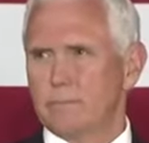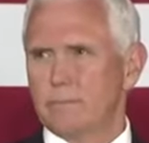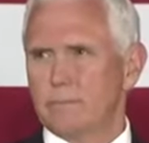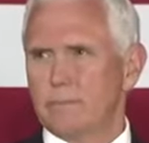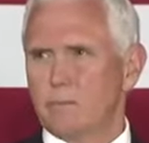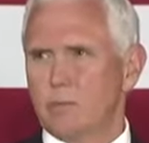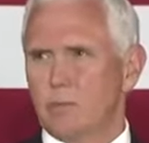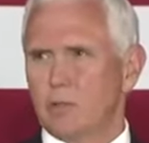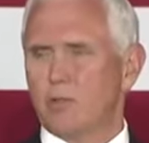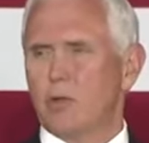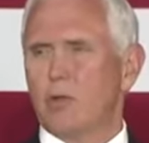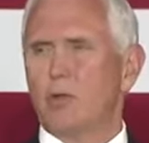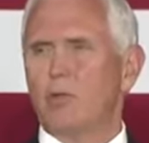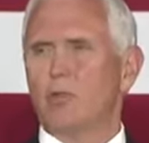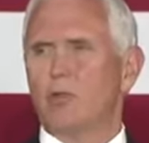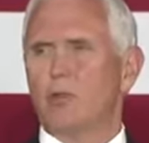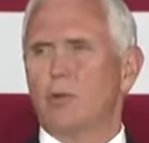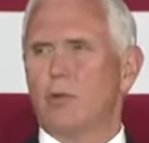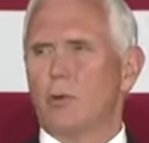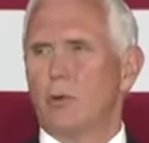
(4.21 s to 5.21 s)
a
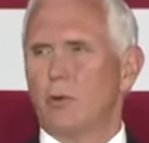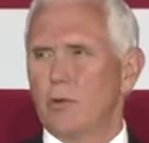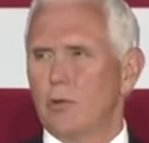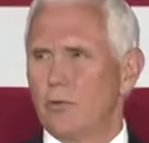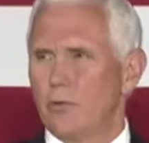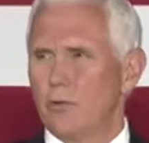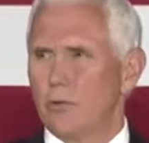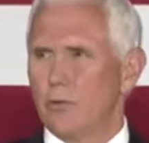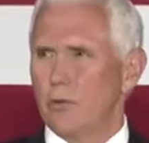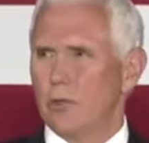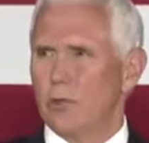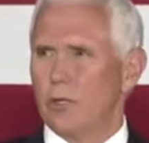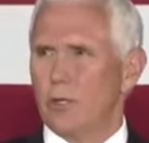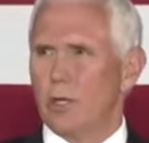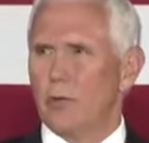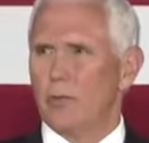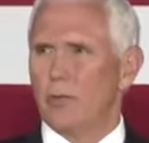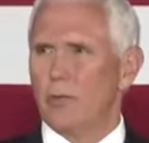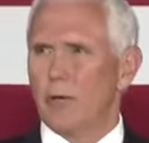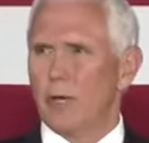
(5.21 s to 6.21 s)
Trojan horse for
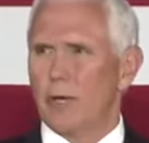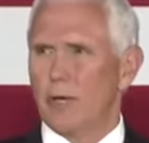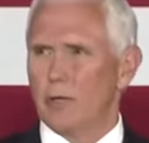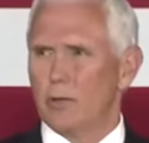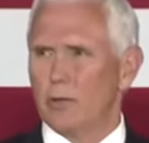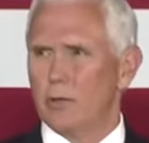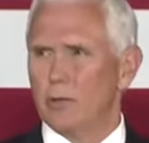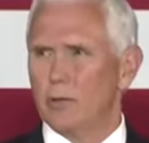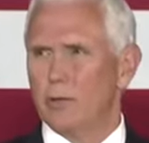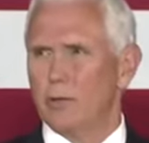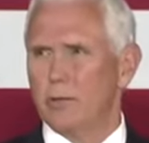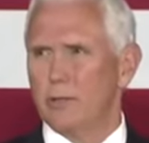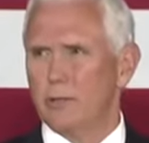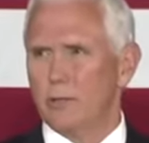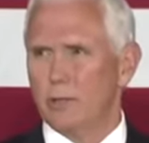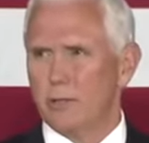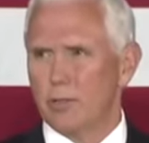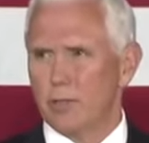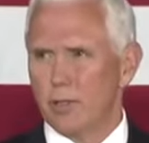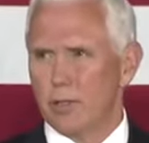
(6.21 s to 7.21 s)
a radical
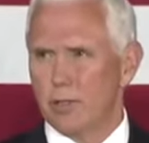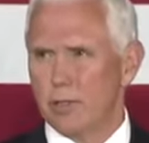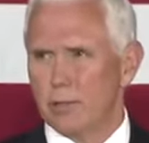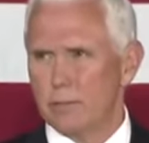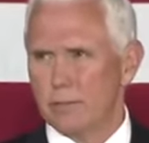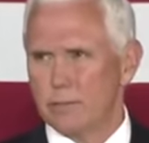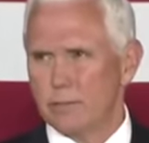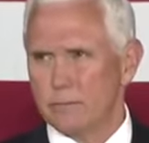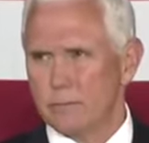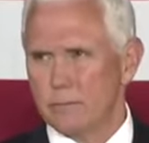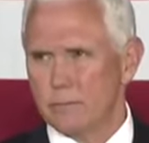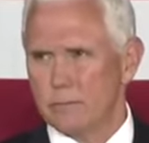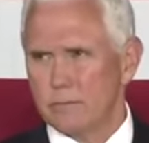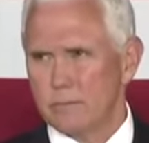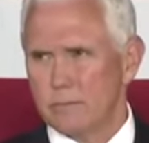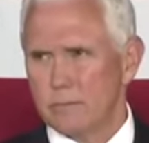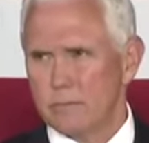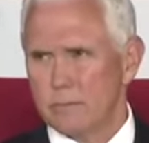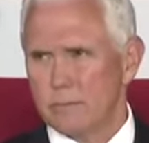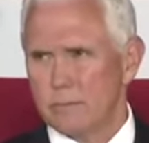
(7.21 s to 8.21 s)
agenda,
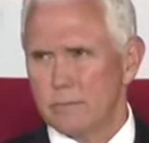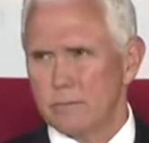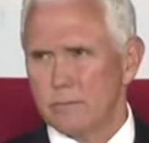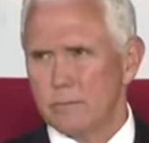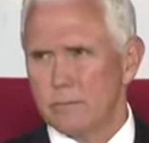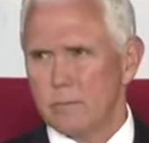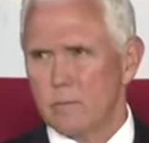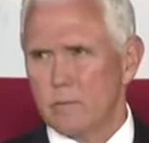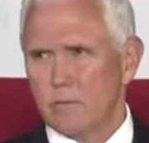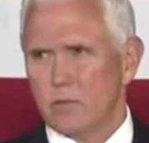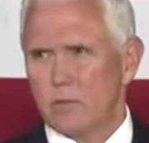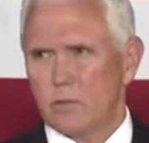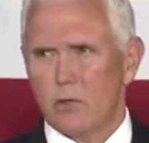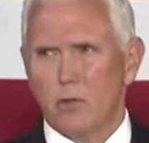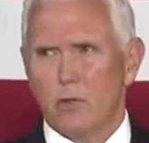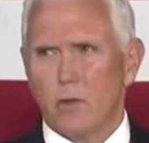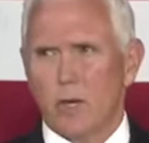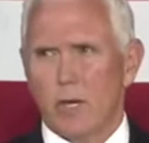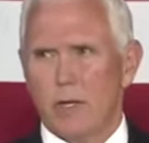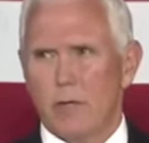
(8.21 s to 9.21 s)
so
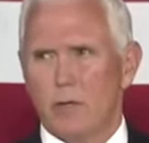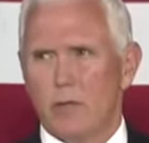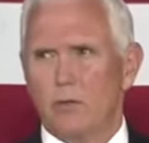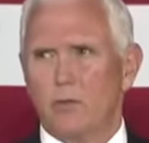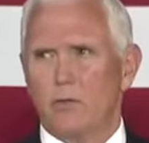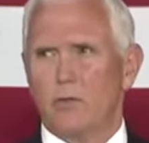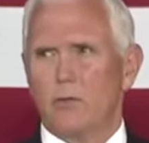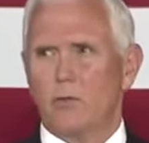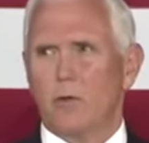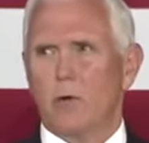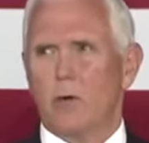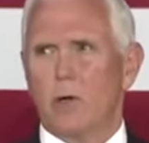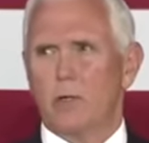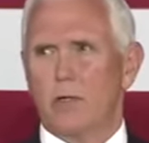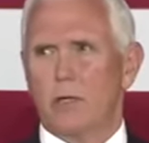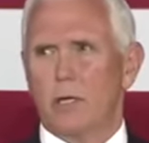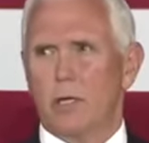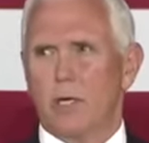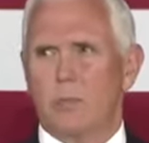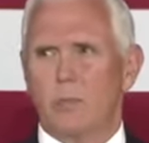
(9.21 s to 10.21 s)
radical, so
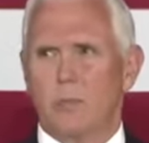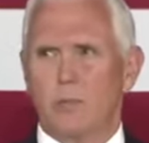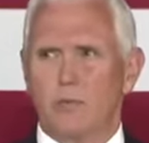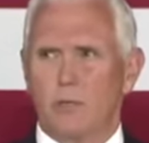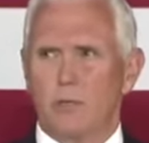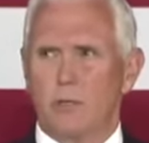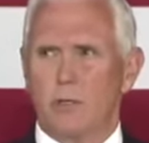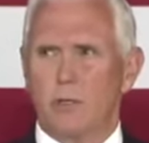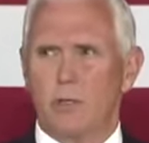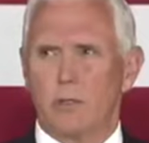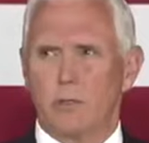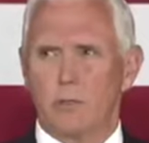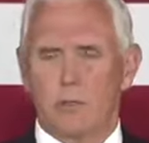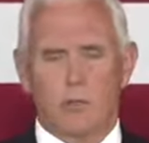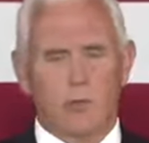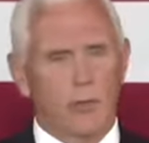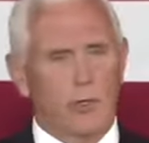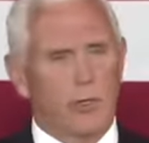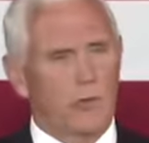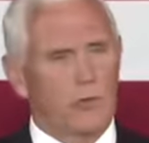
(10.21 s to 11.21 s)
all-encompassing that it would
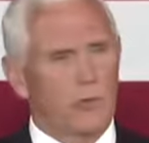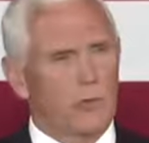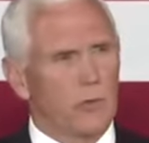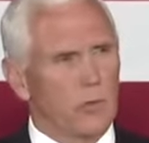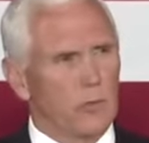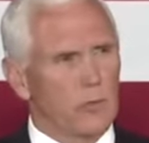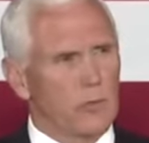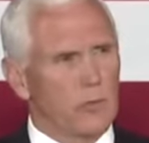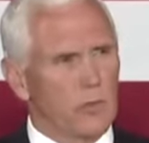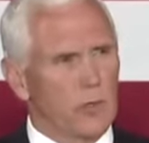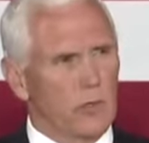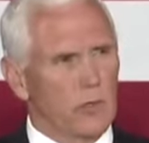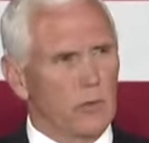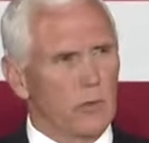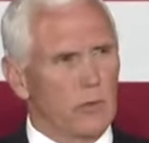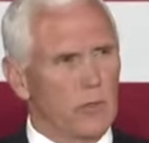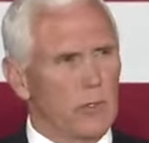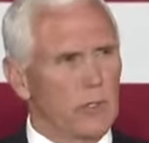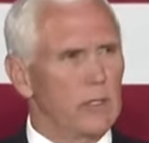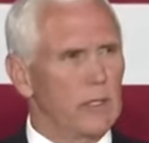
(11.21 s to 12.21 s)
transform this
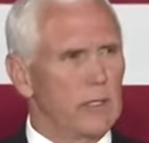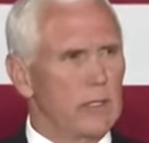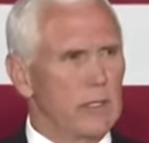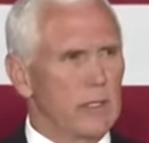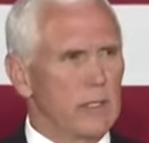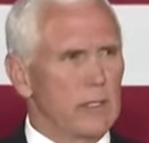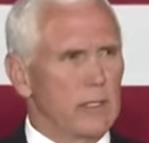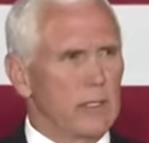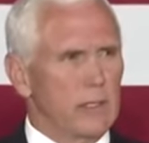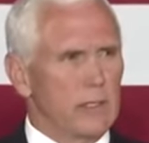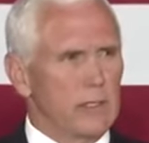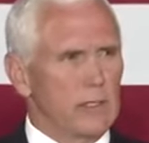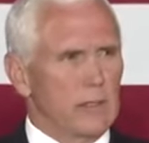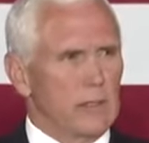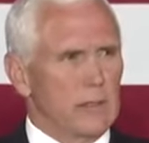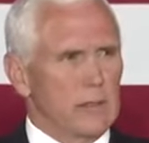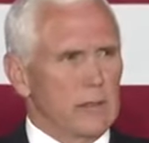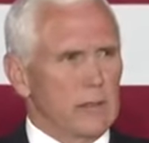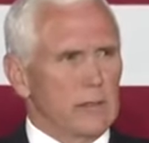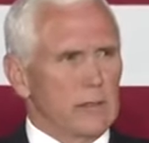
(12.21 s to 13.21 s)
country
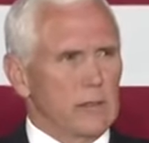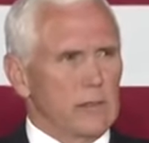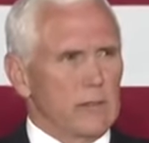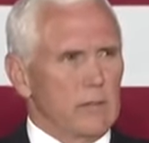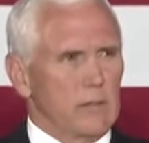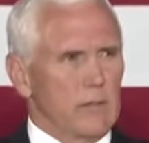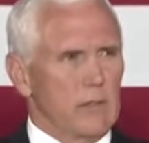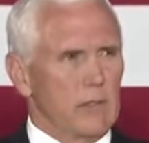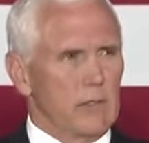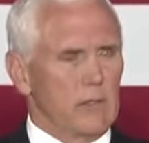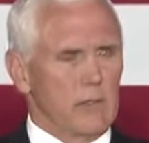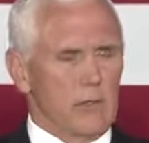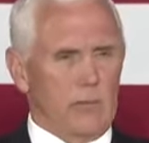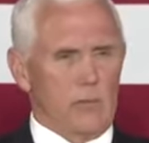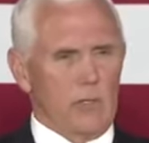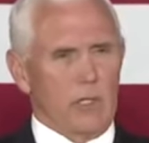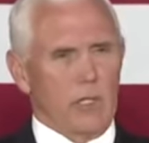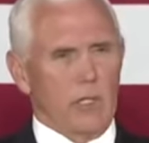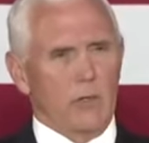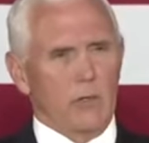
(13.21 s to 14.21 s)
into
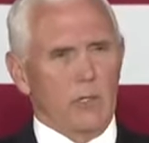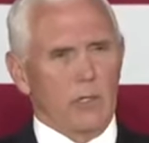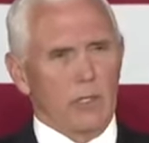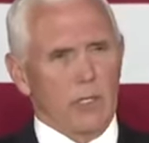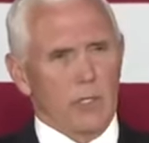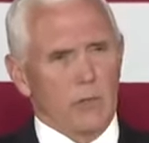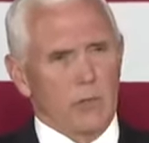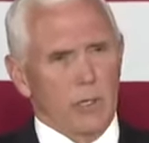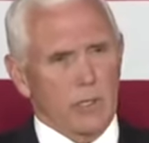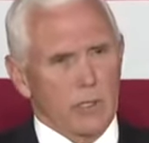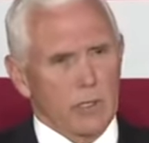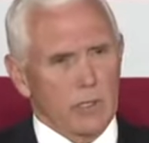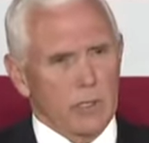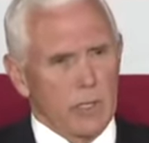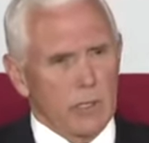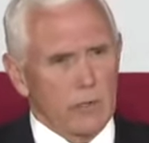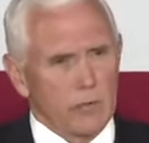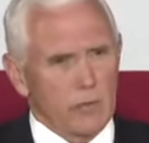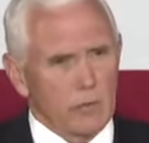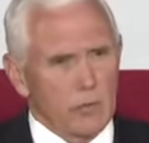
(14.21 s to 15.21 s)
something utterly
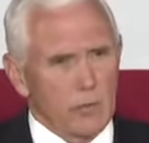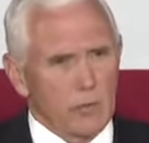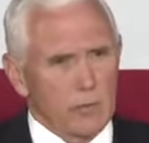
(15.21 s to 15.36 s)
unrecognizable.